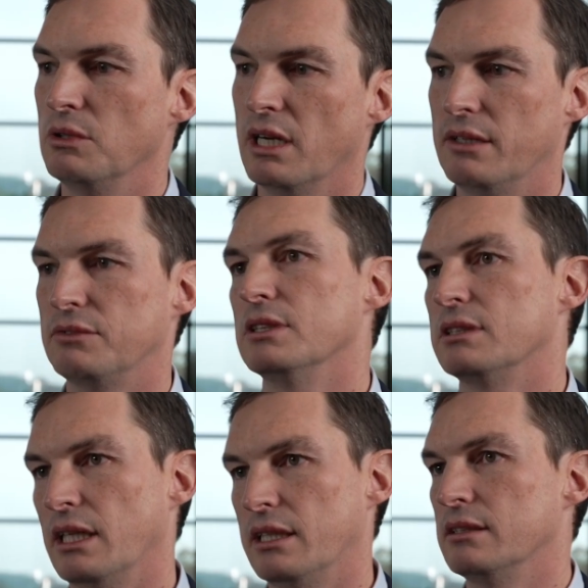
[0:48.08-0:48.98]
you have the
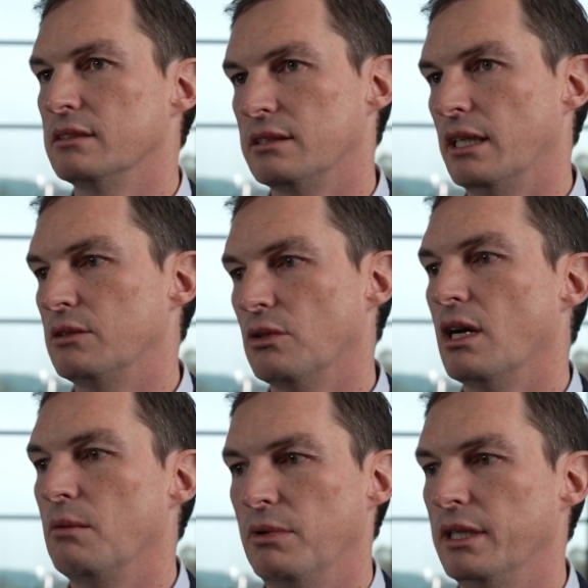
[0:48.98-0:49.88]
second sector
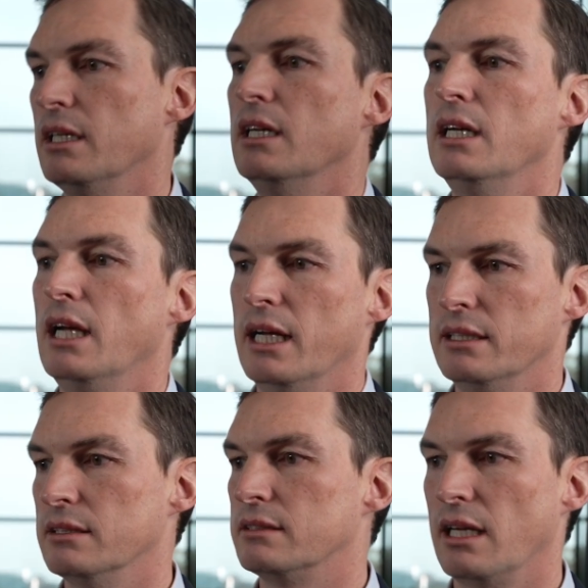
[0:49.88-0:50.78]
coupling,
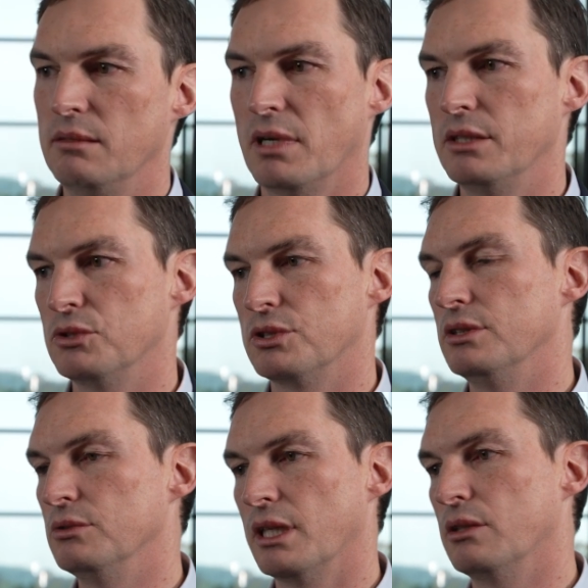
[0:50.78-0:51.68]
and the same
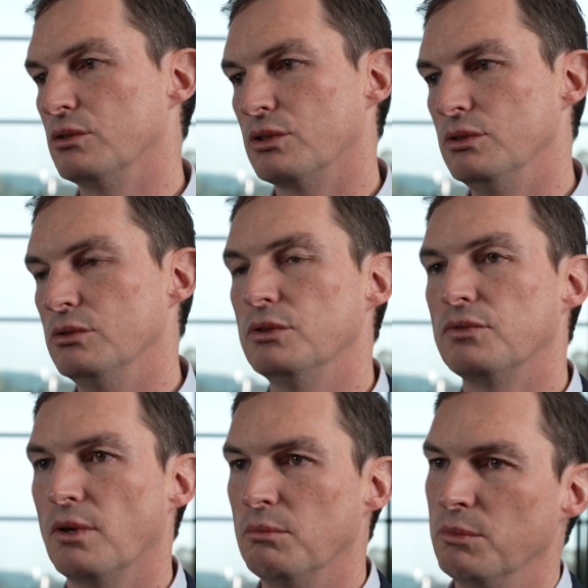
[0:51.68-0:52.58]
hydrogen you can also use
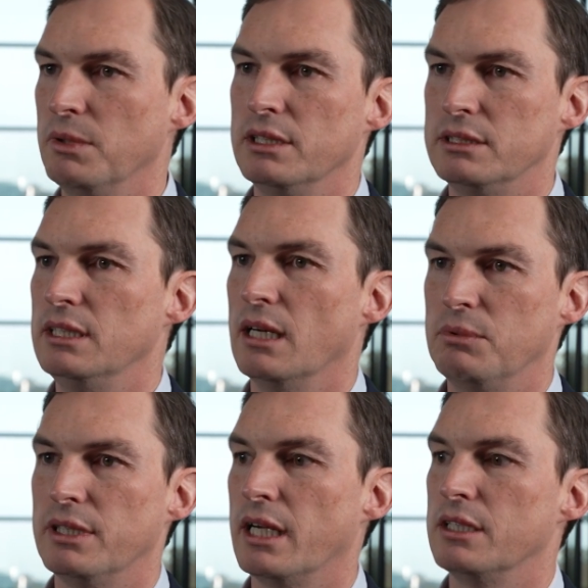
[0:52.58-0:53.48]
for mobility
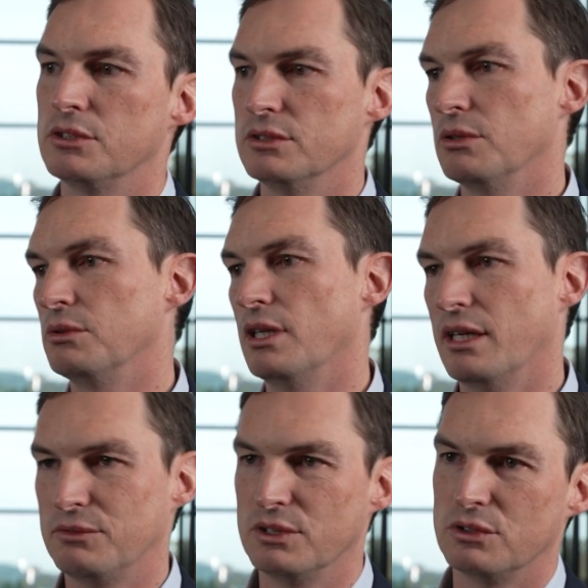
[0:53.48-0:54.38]
applications, so you
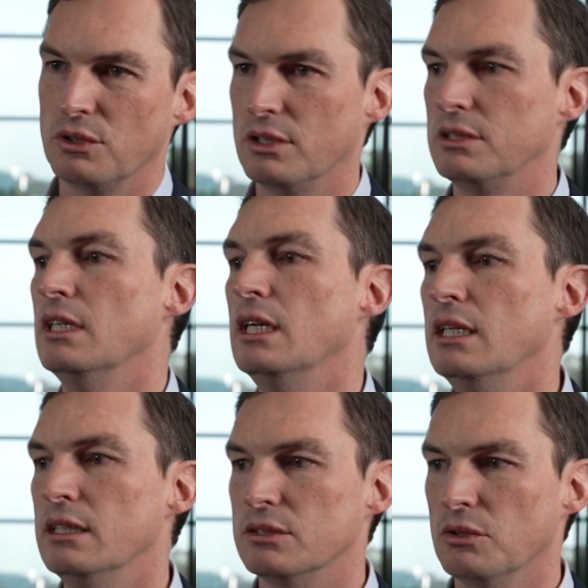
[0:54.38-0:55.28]
have the third.
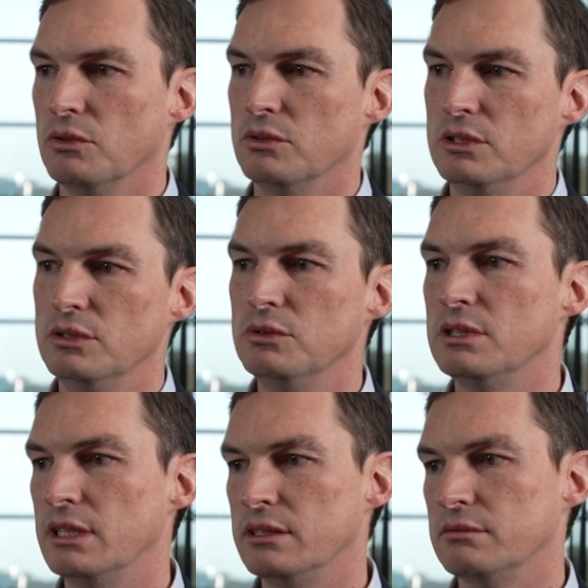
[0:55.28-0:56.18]
So
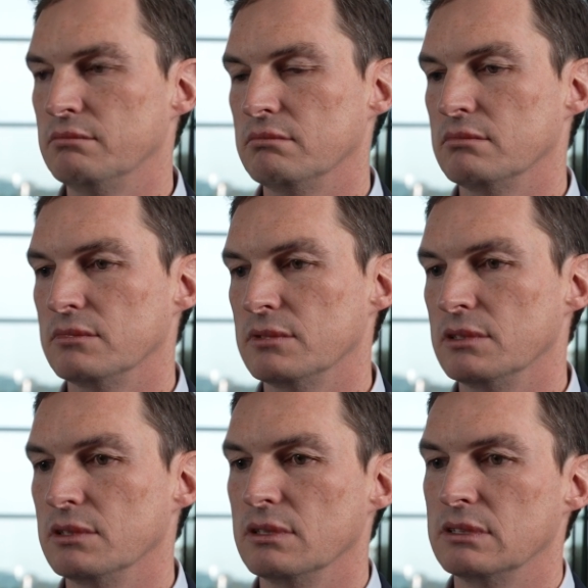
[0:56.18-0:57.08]
using
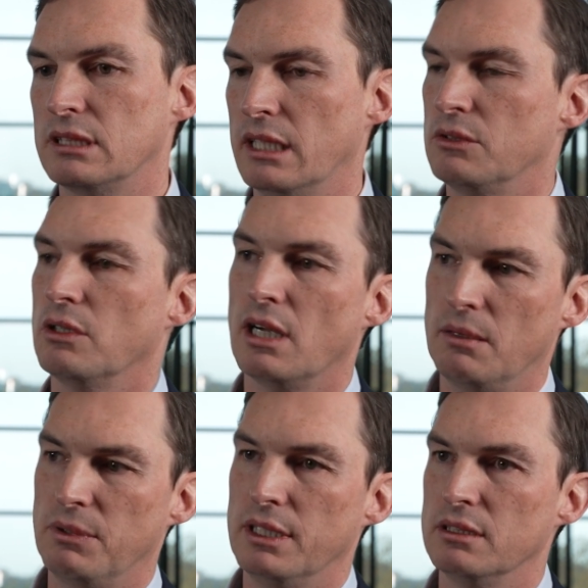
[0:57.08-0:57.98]
sector
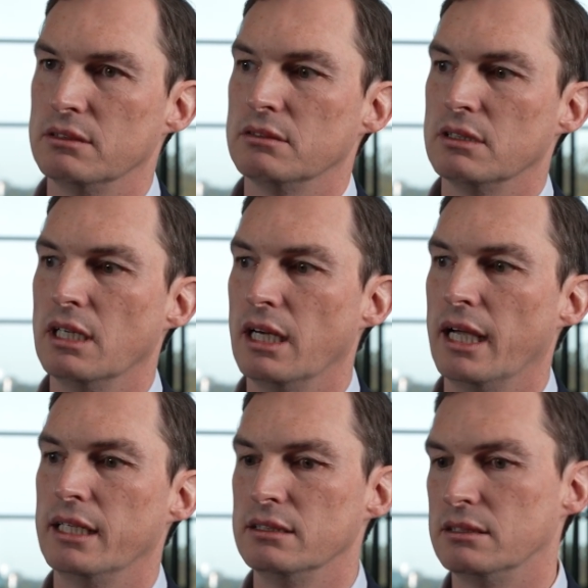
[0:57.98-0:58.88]
coupling
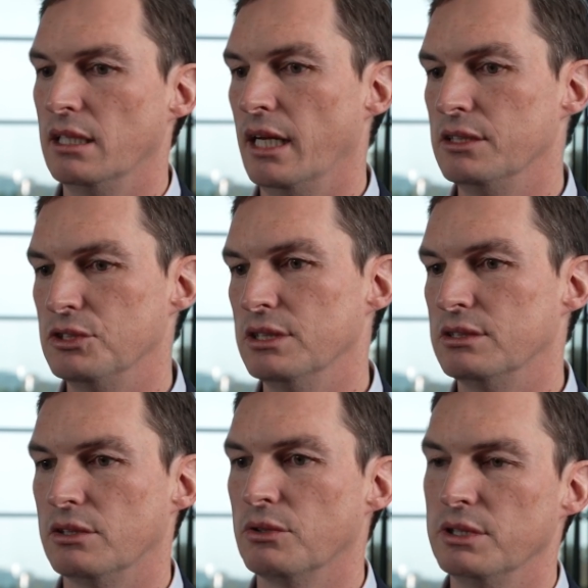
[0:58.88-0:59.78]
and energy
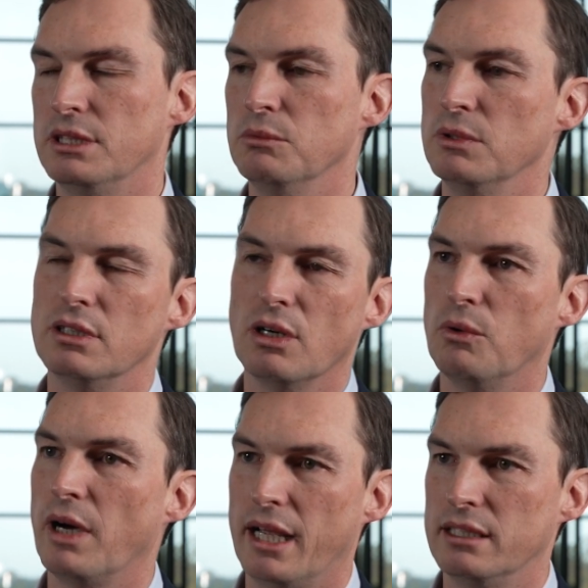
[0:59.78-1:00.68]
security will
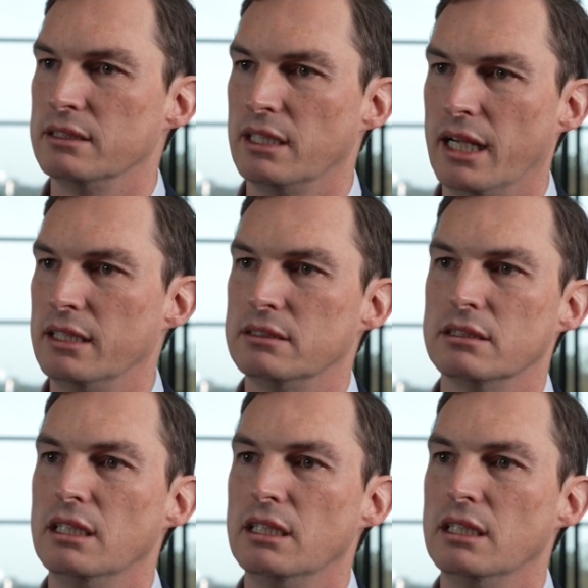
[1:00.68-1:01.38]
go hand in hand